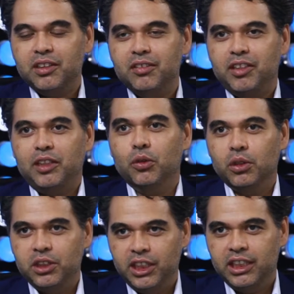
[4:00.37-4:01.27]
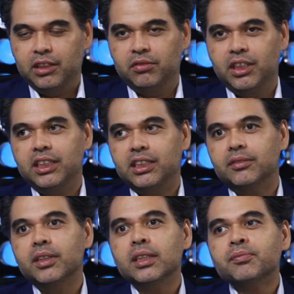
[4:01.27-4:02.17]
with technology and
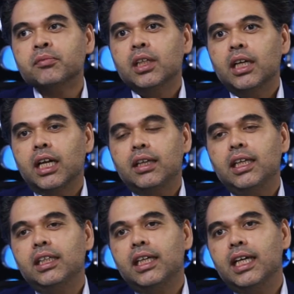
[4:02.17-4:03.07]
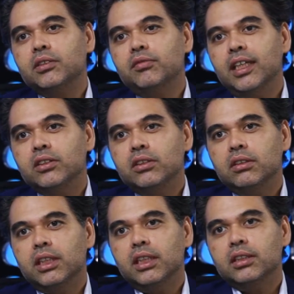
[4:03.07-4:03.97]
innovation. And I think in the case of
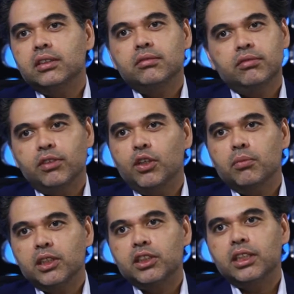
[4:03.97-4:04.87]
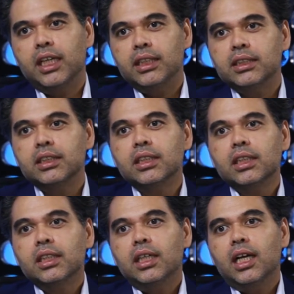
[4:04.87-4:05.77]
Dentsu, that is very much the case.
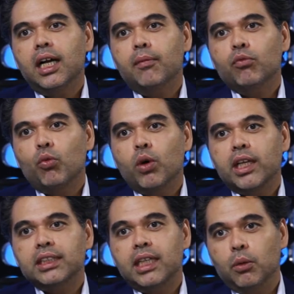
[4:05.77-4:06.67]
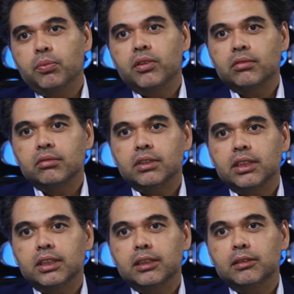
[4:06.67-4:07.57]
What has helped
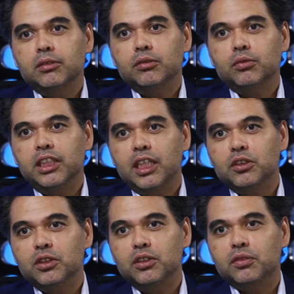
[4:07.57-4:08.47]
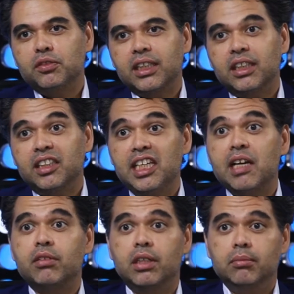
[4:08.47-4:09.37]
with Dentsu is the fact that they
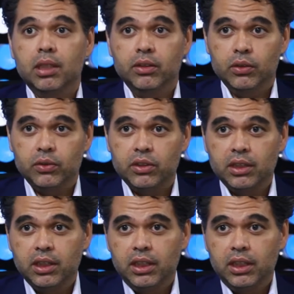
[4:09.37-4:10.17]
never unbundled,